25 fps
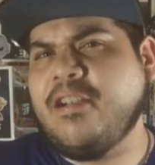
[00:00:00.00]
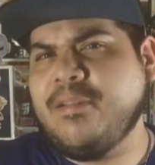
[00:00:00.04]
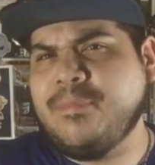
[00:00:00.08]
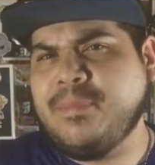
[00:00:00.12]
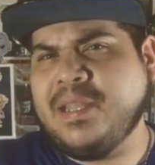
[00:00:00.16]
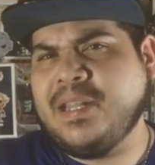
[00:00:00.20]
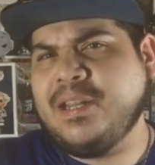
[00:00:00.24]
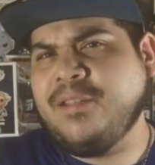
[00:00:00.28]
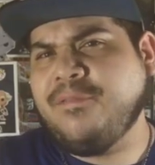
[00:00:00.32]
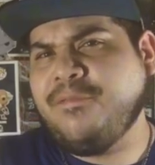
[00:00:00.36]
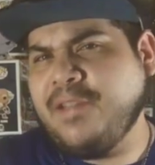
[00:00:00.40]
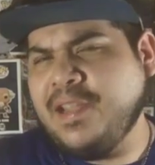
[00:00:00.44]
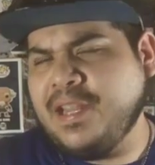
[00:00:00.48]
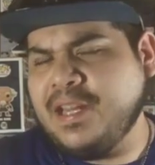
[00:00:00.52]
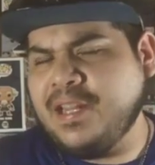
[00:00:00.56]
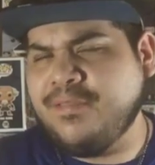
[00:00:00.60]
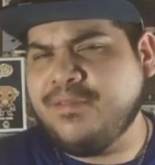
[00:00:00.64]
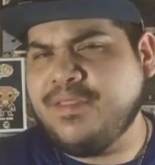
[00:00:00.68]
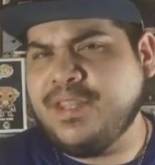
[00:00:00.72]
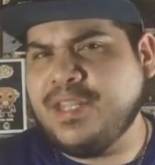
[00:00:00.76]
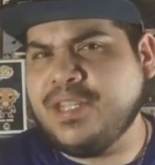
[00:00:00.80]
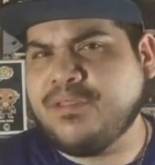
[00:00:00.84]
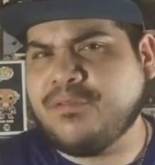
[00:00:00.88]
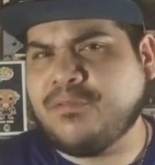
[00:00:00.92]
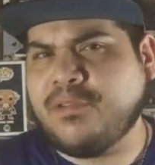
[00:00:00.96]
I've been a fan
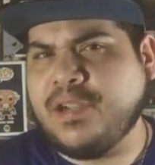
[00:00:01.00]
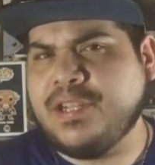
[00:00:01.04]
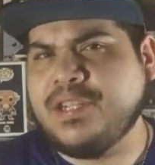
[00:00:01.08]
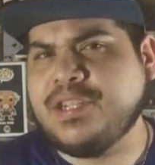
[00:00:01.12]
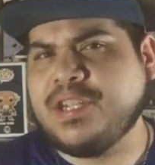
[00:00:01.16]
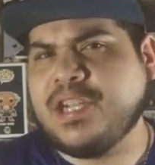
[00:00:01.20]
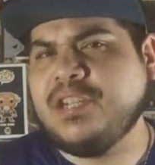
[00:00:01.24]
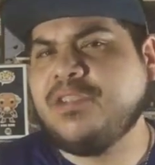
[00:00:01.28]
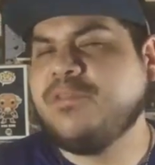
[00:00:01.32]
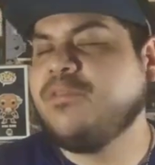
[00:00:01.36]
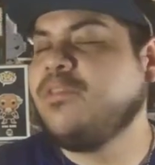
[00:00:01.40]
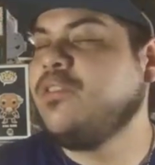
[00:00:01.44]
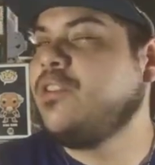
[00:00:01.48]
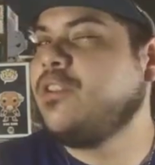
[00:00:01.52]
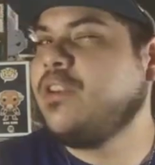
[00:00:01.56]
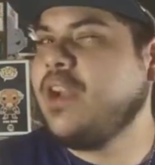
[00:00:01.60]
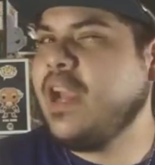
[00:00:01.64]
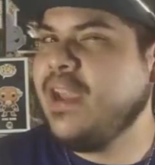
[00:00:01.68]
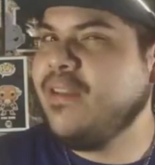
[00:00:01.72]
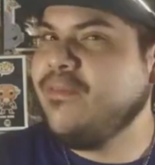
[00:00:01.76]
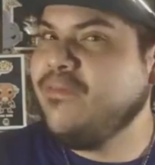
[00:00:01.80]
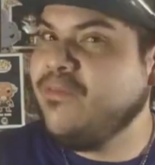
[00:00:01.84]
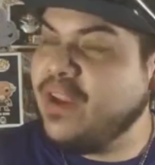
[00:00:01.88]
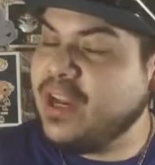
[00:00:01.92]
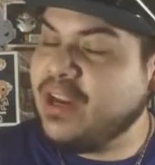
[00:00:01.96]
of this franchise for
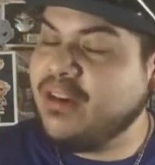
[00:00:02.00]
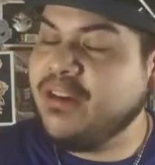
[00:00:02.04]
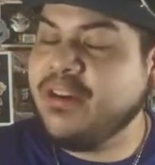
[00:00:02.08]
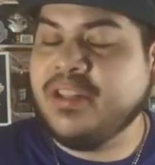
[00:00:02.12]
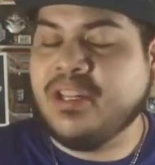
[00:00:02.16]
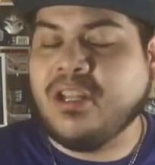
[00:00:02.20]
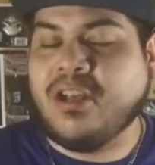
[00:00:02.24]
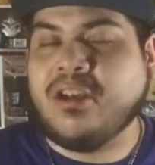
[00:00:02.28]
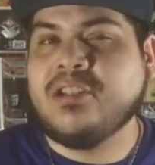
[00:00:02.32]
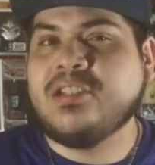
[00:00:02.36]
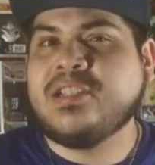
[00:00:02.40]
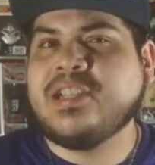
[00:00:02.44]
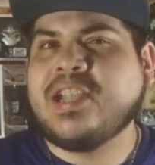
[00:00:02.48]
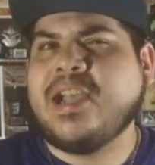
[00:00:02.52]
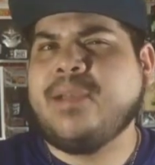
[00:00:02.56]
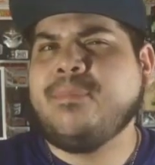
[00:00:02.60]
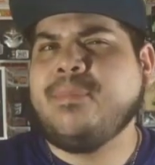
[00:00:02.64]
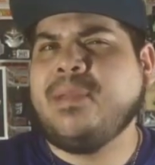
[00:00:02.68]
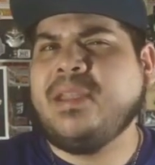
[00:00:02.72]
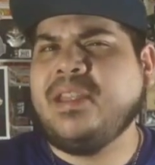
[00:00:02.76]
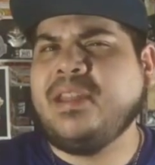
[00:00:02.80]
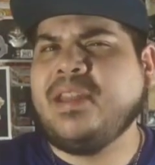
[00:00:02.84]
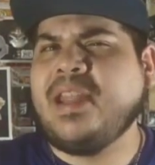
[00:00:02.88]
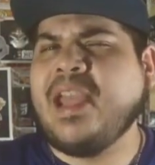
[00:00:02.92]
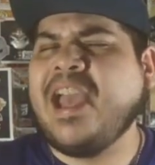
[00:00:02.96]
a very long
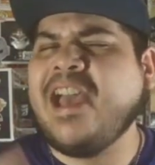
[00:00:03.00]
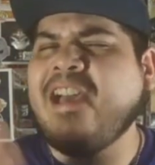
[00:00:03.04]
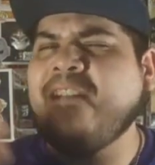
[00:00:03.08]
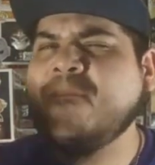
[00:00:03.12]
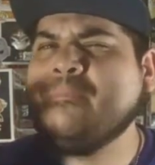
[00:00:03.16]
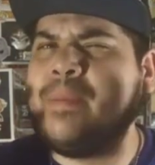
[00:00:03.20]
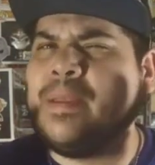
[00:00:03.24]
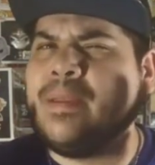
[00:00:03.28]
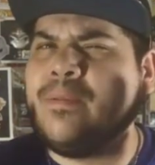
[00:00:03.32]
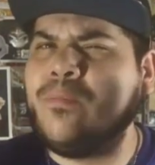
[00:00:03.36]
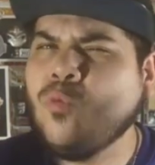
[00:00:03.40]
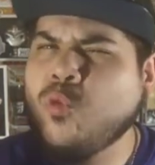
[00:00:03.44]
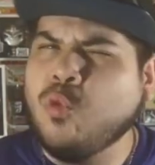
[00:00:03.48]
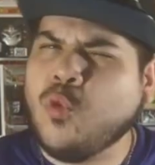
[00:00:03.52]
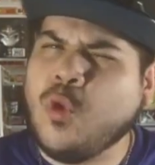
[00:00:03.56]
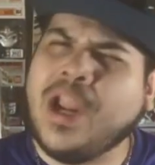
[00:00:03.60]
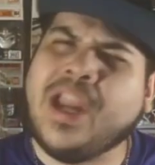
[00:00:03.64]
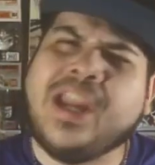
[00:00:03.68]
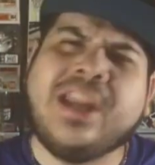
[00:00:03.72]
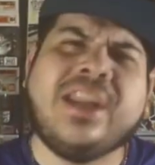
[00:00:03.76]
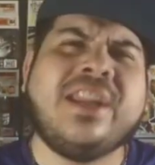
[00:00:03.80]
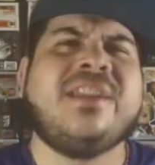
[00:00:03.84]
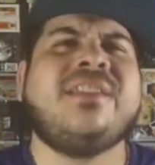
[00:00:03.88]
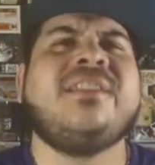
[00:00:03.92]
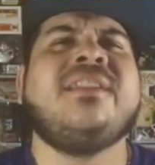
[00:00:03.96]
time and have been
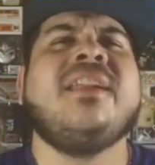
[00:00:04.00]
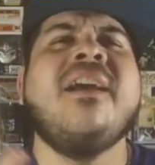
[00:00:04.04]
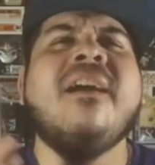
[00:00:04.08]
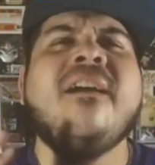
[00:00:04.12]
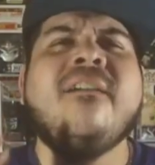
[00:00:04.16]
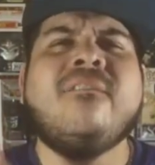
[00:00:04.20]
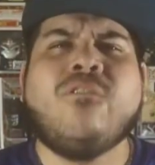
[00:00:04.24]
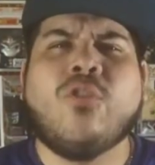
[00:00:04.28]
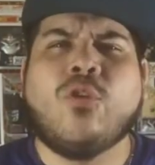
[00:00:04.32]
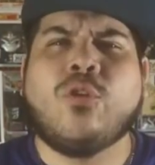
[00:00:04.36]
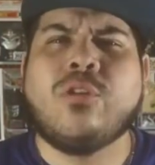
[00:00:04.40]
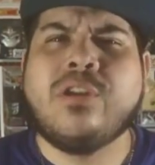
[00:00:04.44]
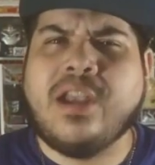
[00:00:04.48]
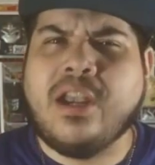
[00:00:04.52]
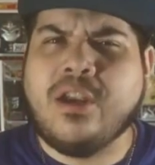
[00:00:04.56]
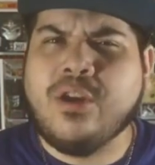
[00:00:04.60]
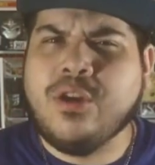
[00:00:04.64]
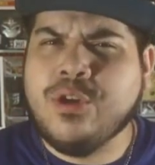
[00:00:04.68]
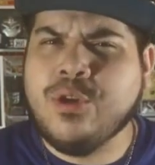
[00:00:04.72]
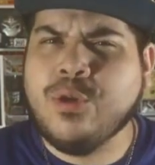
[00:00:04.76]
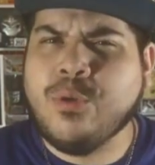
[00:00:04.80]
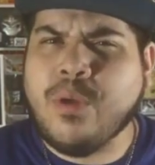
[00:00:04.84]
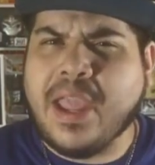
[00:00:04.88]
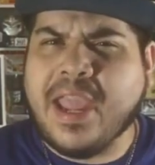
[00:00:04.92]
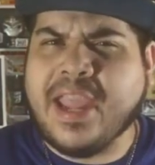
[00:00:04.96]
waiting for a
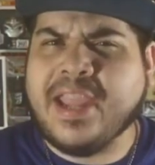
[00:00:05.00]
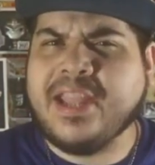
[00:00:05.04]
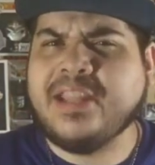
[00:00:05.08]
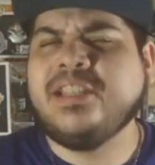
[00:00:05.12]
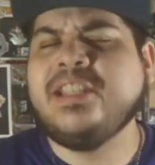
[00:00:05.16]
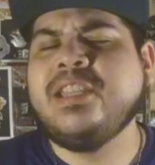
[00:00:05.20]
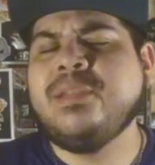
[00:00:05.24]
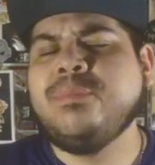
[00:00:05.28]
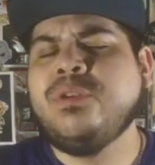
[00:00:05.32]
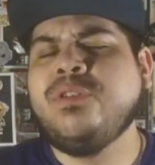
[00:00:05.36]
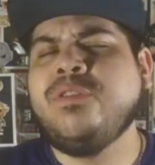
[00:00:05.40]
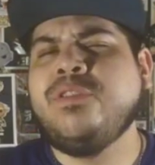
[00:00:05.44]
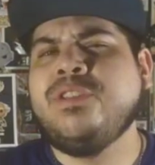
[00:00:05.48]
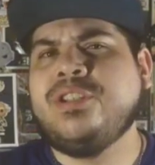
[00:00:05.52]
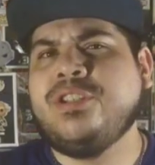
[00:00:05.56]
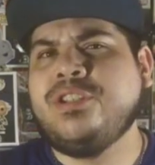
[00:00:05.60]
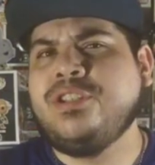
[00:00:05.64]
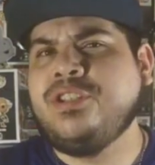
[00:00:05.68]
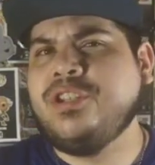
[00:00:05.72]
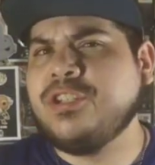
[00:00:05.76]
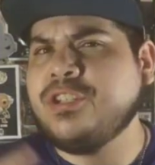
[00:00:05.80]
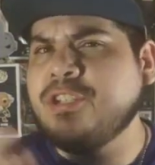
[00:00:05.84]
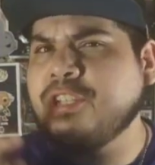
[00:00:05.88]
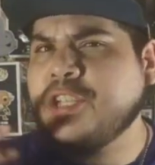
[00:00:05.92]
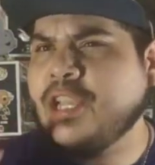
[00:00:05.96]
new Alien movie to
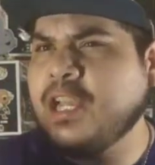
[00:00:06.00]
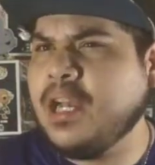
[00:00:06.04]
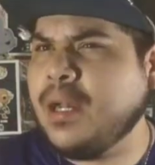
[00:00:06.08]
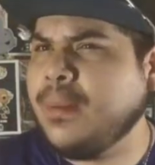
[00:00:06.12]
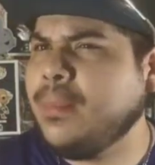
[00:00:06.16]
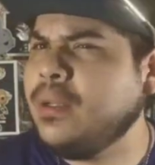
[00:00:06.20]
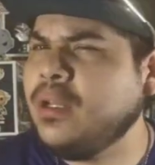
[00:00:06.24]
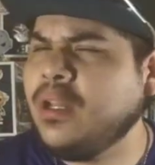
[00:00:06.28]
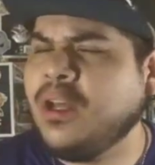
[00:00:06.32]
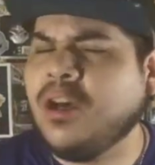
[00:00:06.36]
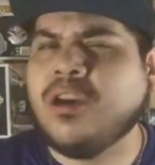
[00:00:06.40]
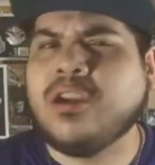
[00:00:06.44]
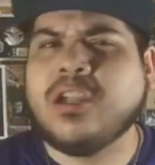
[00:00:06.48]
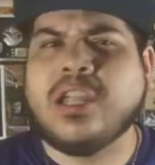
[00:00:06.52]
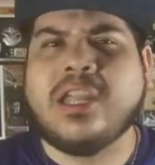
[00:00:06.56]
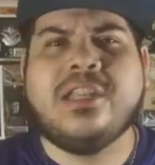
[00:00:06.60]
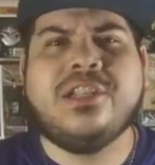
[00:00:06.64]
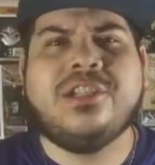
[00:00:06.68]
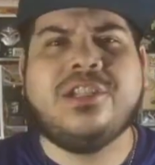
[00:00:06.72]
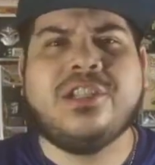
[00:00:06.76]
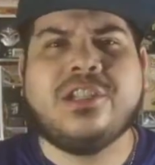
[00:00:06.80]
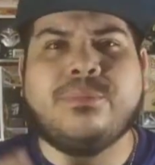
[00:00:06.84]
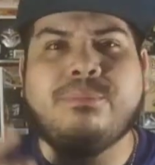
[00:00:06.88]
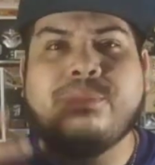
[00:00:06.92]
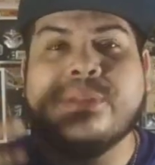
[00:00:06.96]
just come along
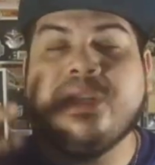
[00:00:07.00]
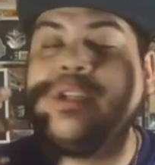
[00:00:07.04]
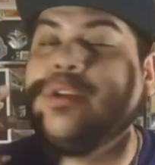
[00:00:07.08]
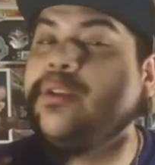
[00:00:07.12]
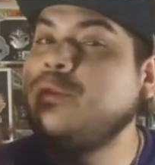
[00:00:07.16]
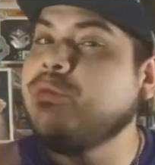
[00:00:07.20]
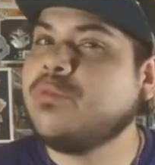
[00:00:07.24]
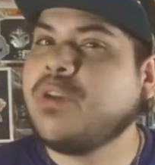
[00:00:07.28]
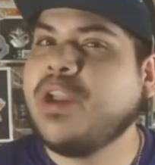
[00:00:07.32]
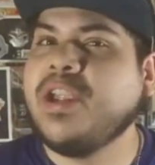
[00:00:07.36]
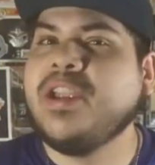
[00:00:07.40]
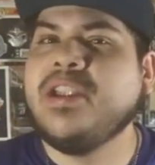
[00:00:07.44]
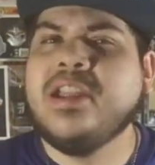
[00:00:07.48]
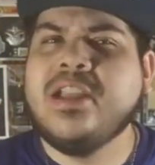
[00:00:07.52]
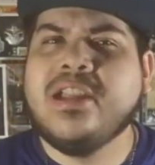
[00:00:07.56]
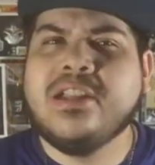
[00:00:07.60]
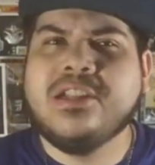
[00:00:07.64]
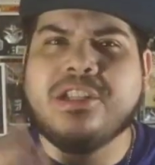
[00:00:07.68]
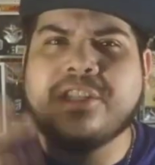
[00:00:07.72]
and just be great.